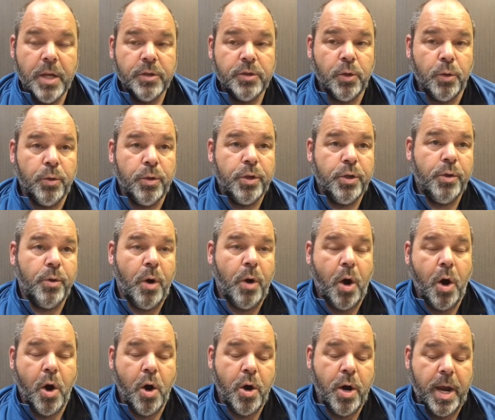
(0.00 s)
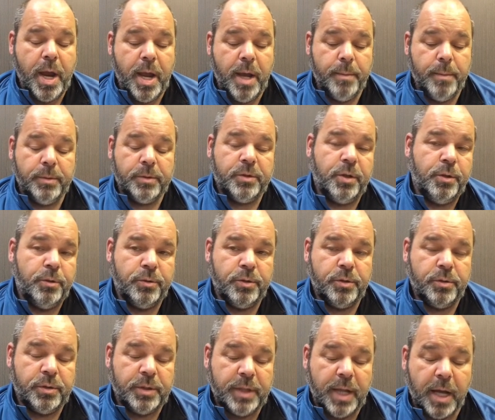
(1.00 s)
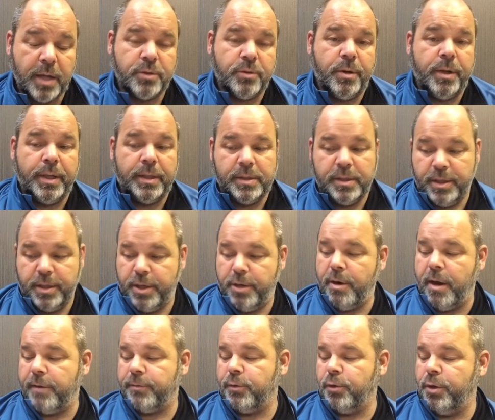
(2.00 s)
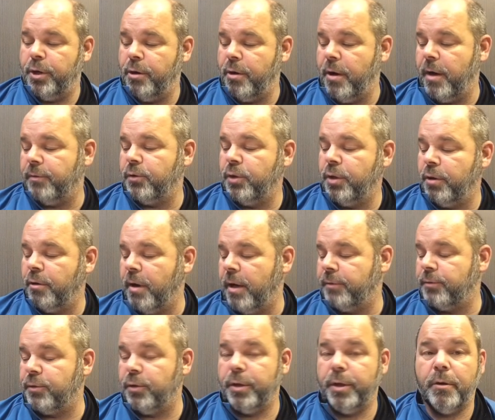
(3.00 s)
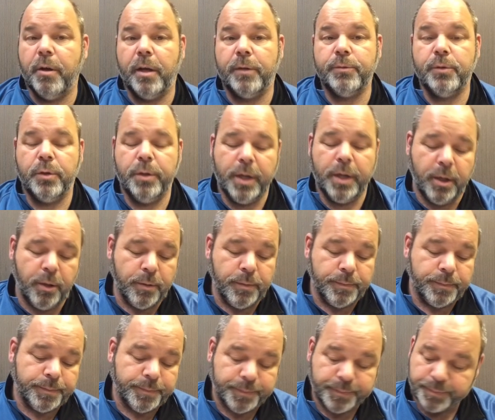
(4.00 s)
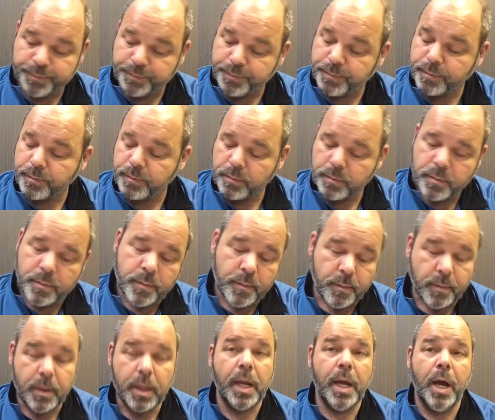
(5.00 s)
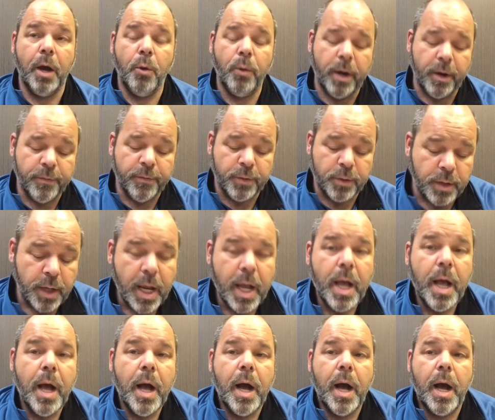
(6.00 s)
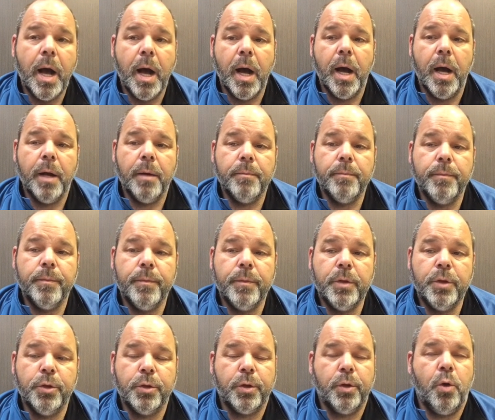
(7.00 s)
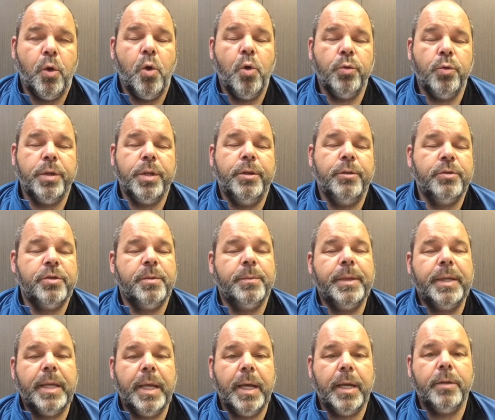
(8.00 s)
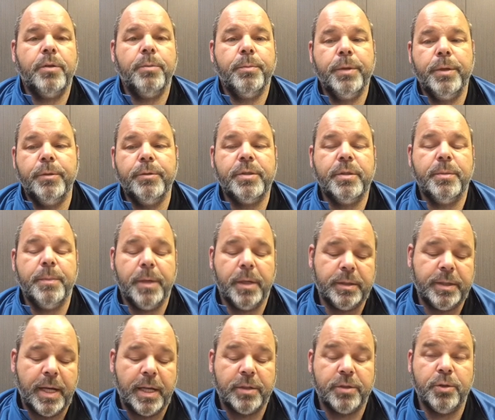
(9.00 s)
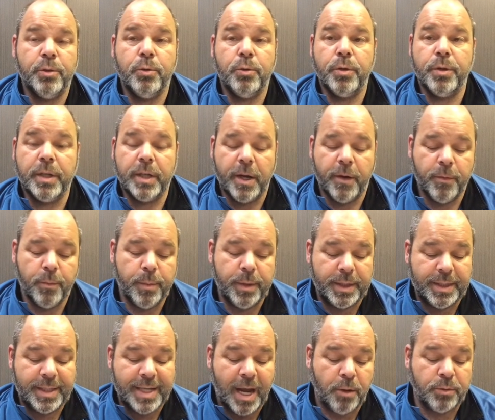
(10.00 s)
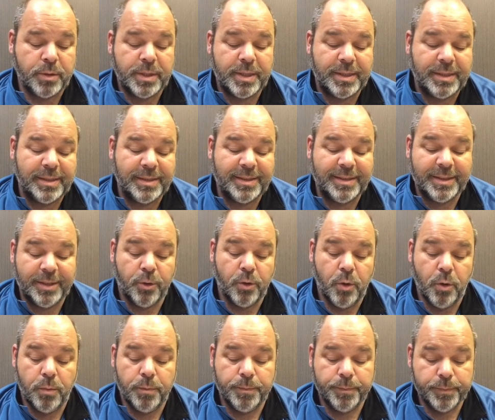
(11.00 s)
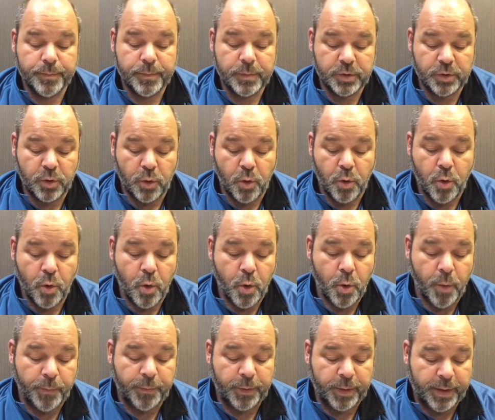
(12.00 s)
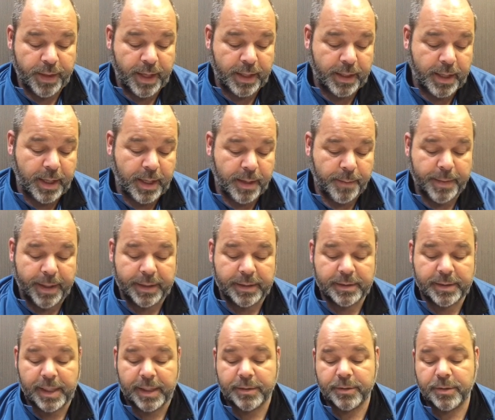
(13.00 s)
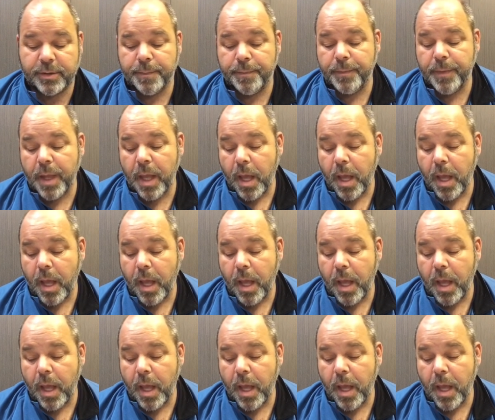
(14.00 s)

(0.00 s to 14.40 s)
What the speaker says: So you are able to use those tax credits year after year after year after year after year. However, you can only use them again to reduce the amount of tax you owe to the government down to zero. So hopefully that kind of makes sense.